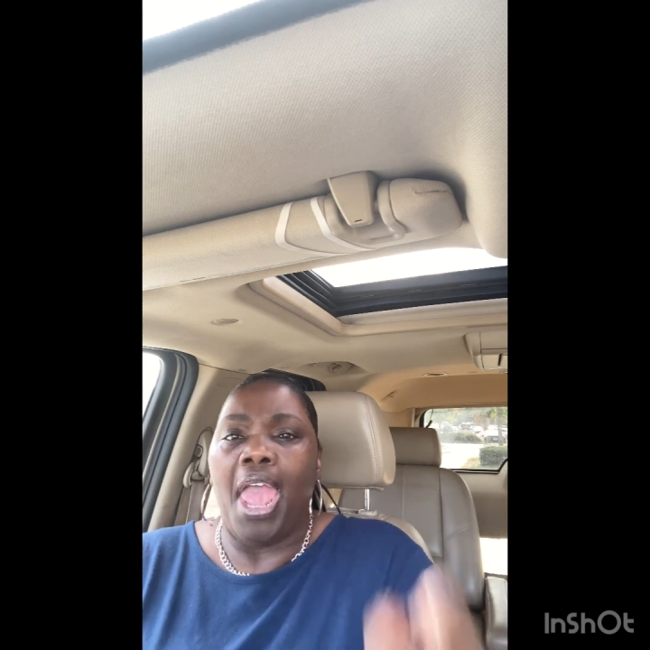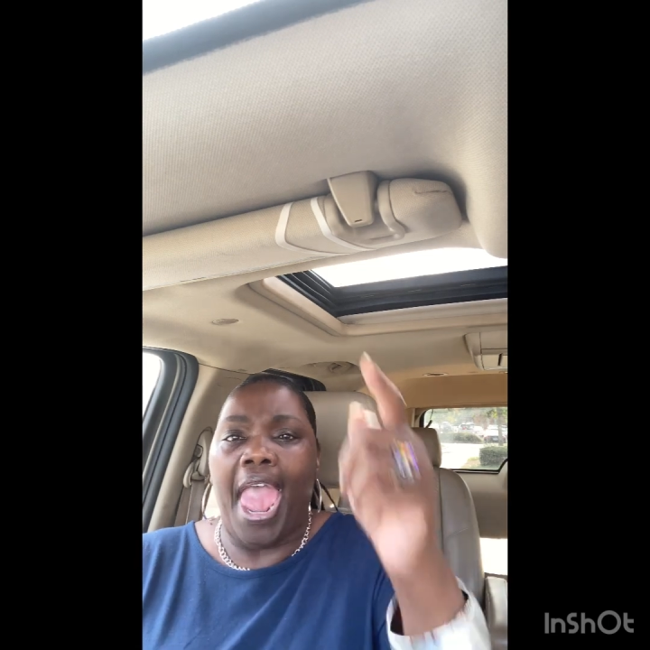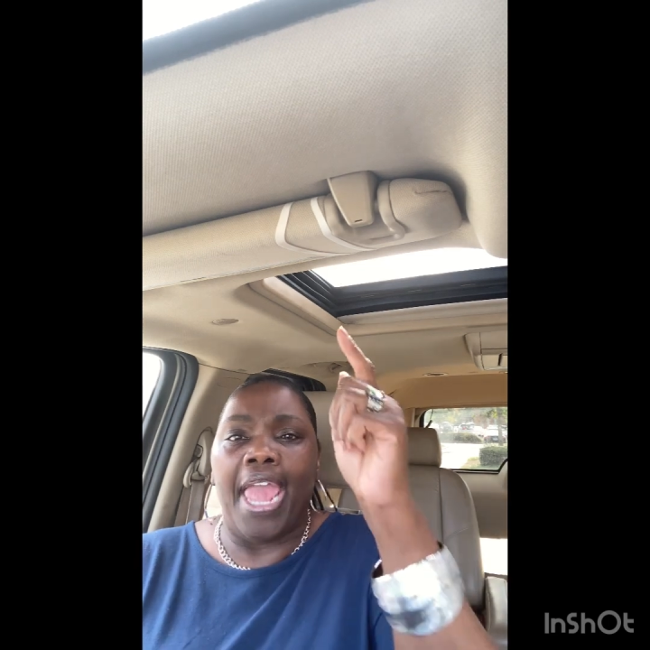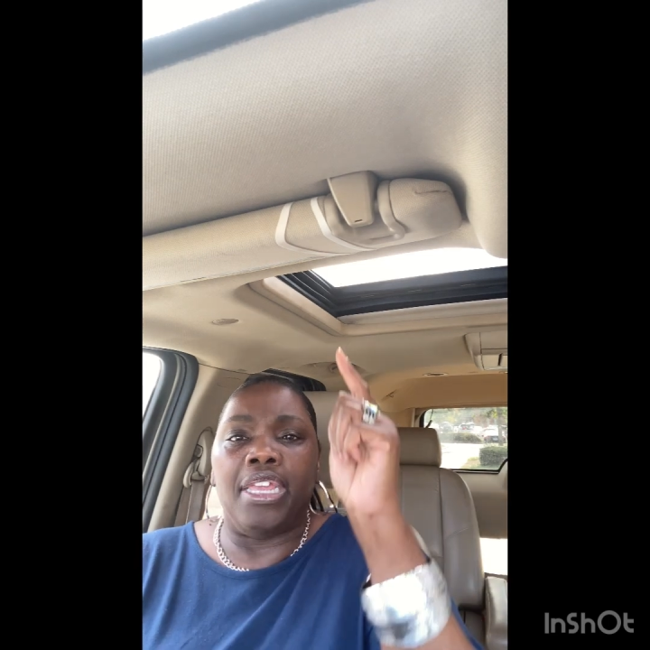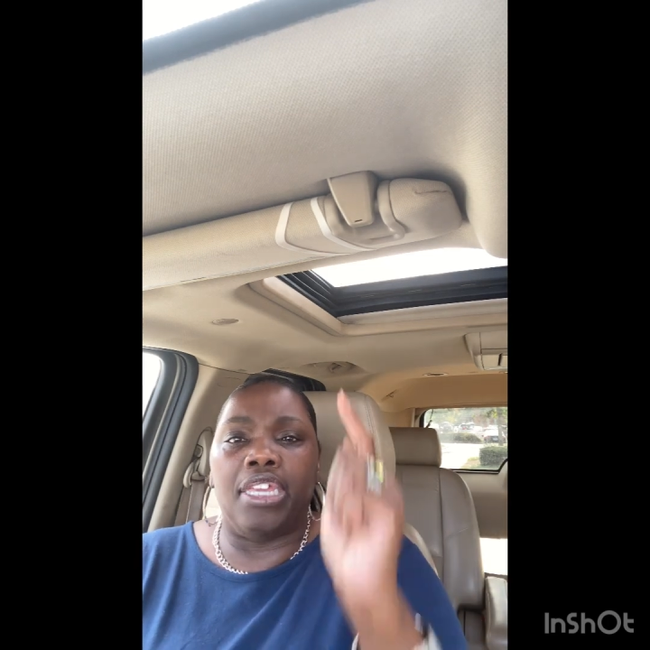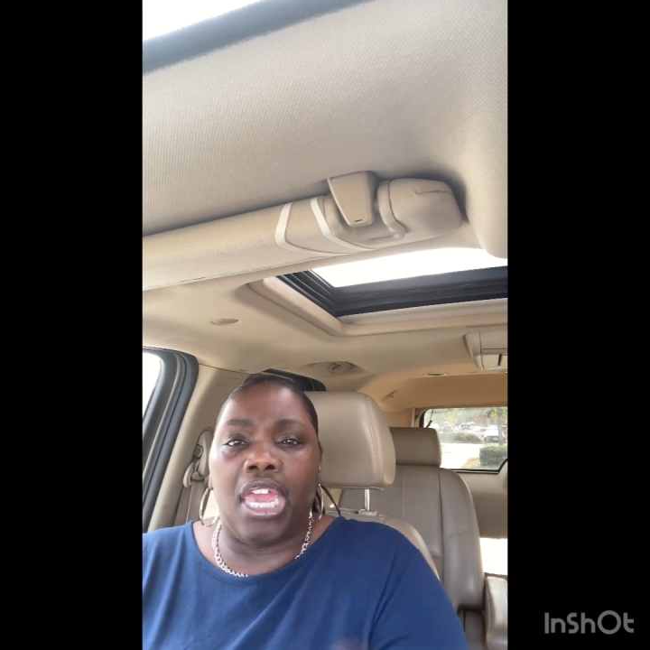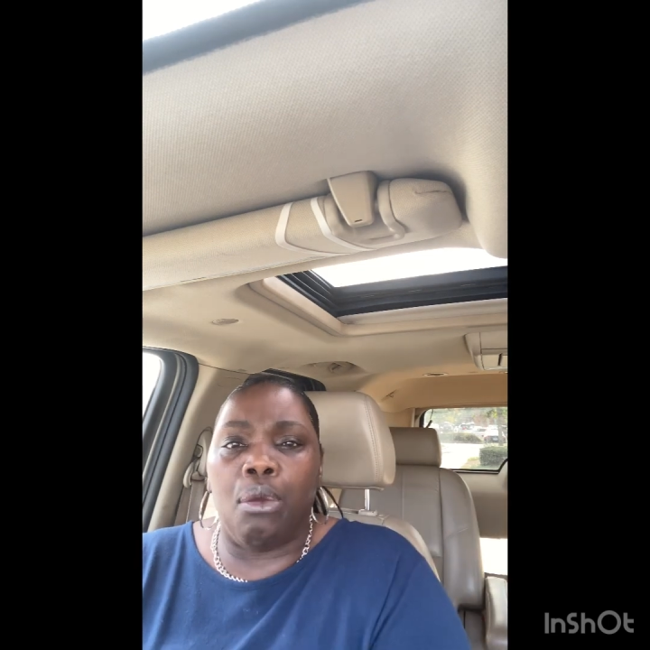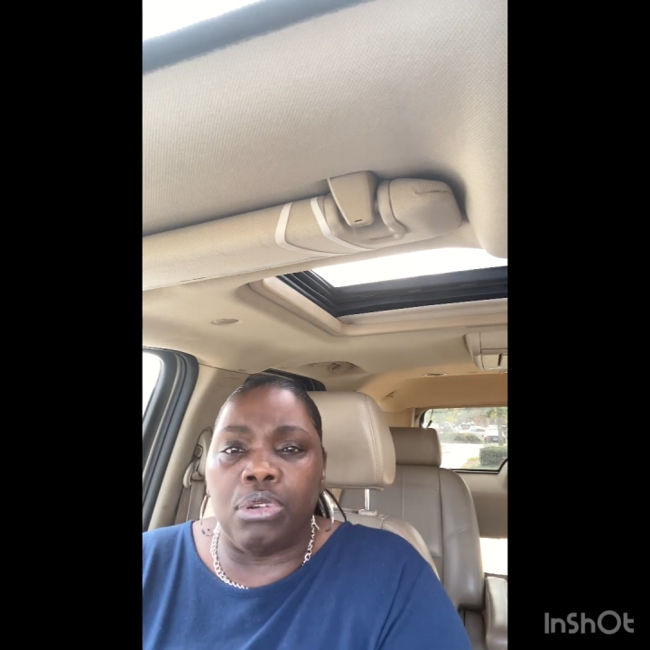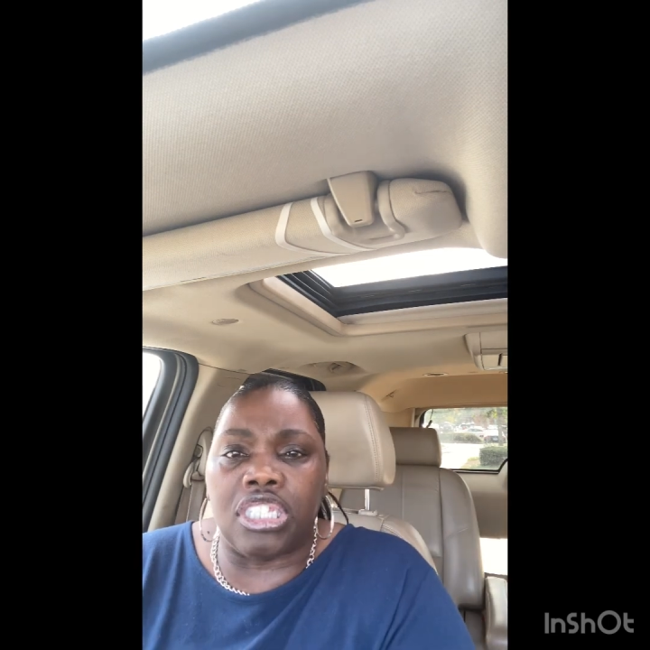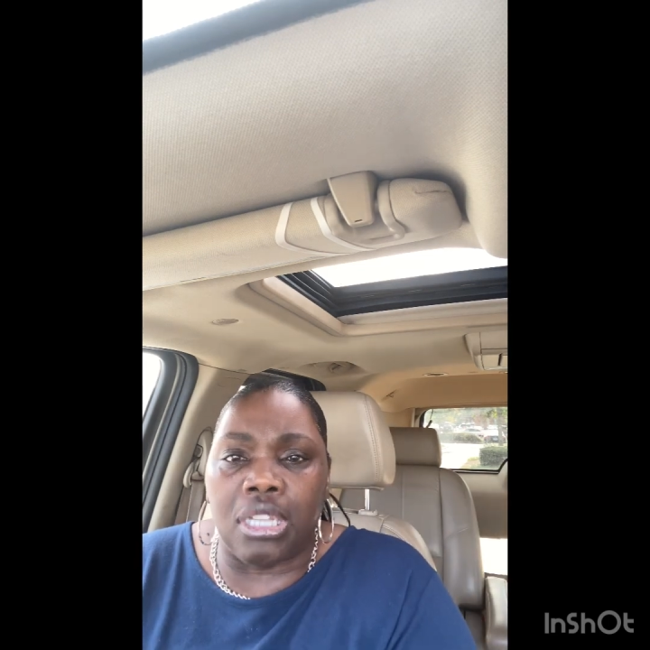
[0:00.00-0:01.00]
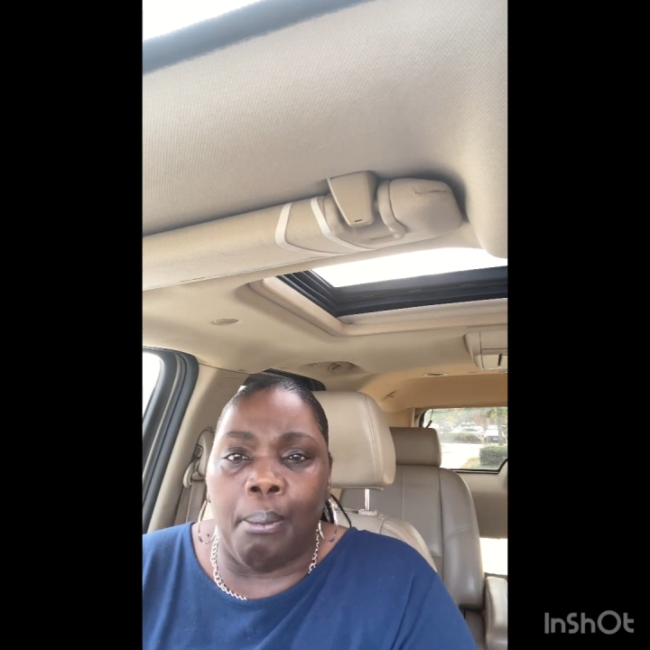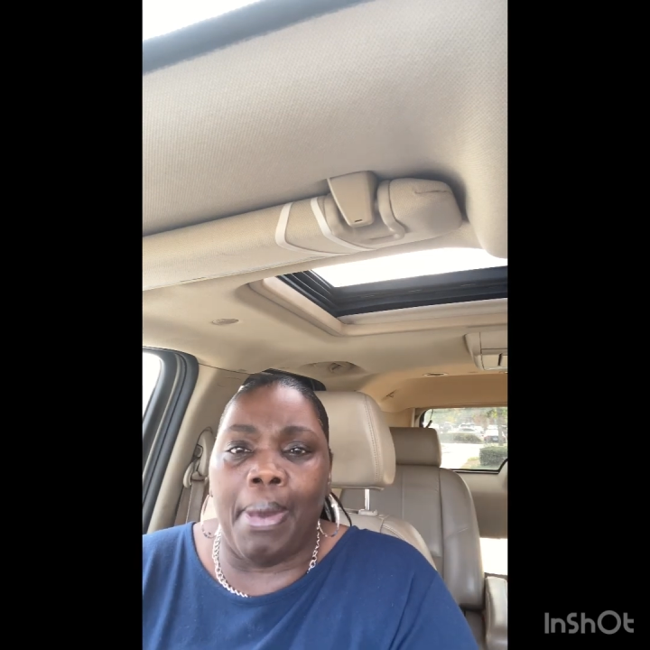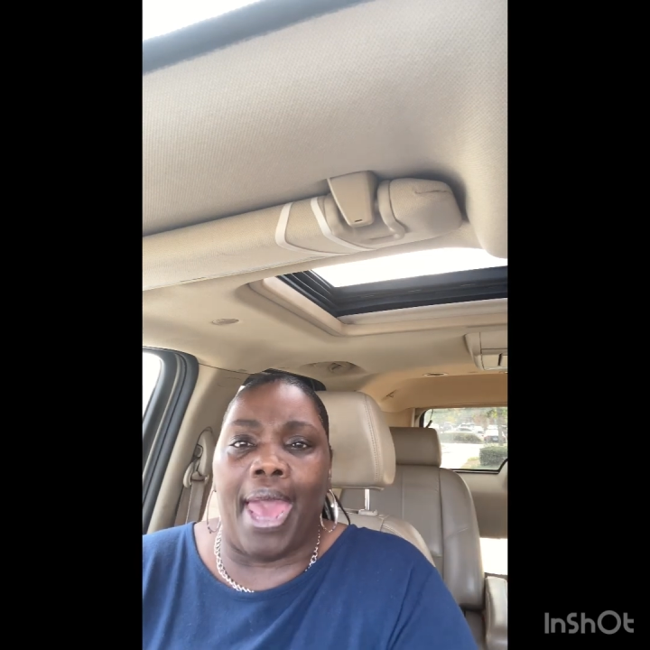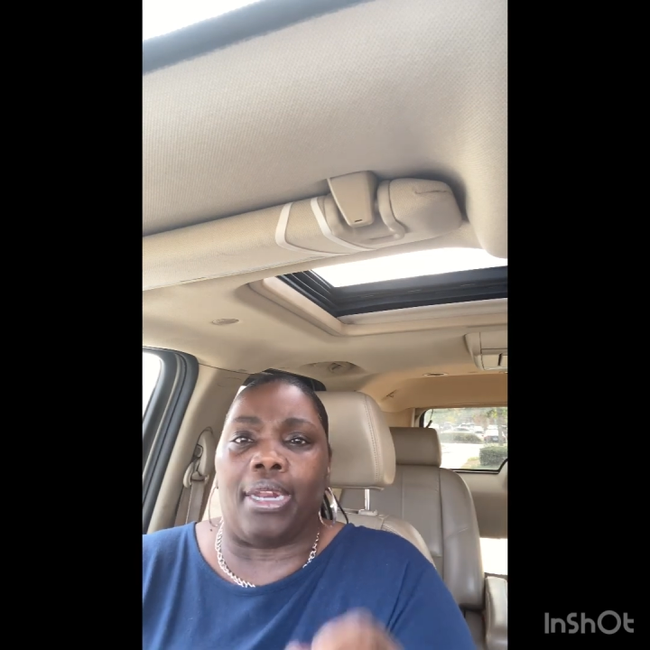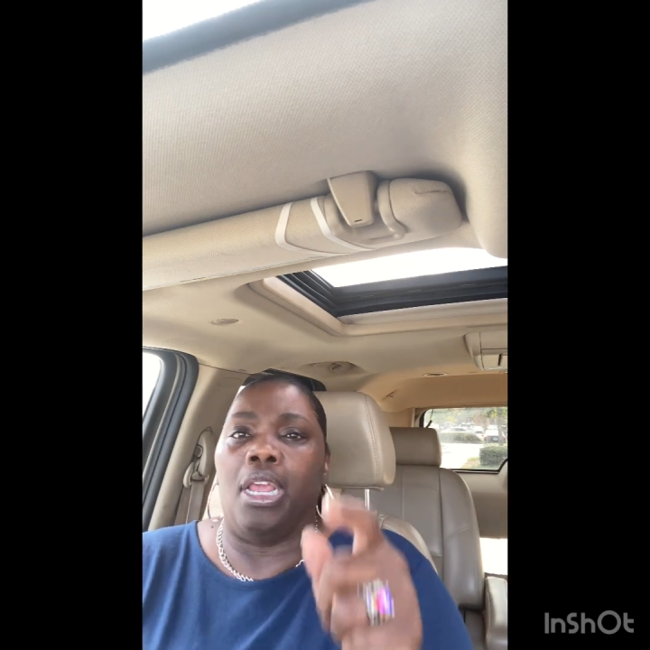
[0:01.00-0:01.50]
and get with
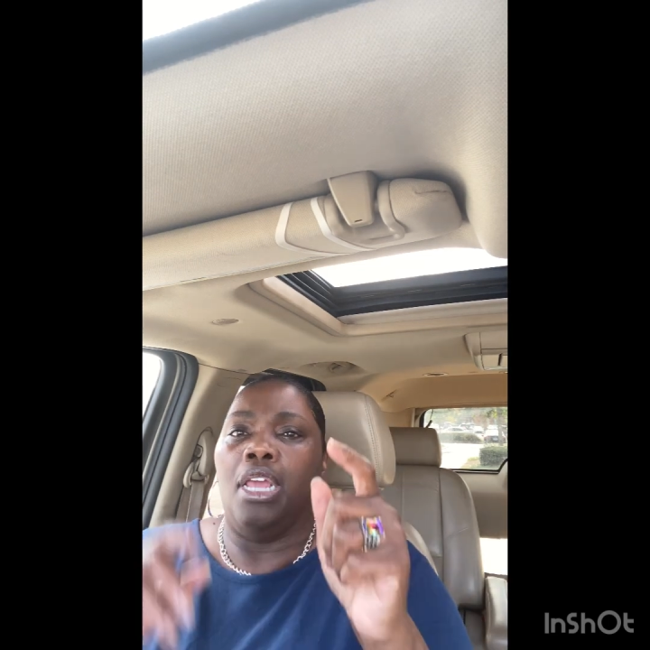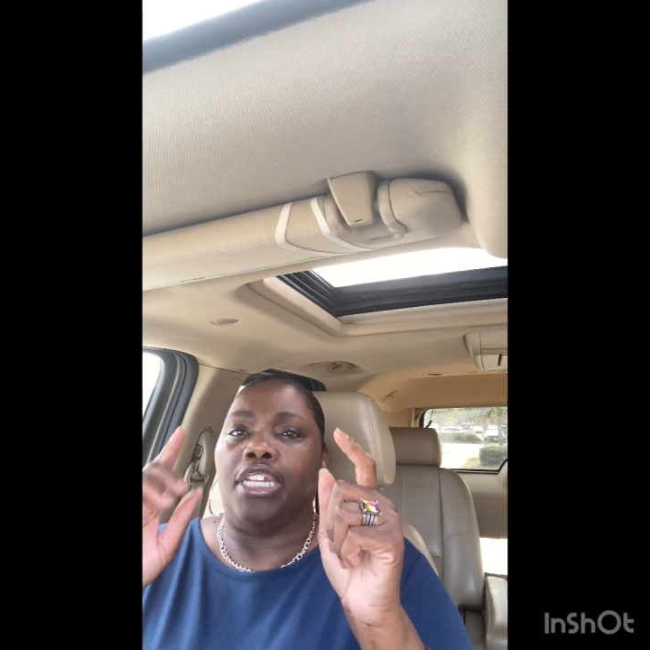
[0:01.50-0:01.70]
somebody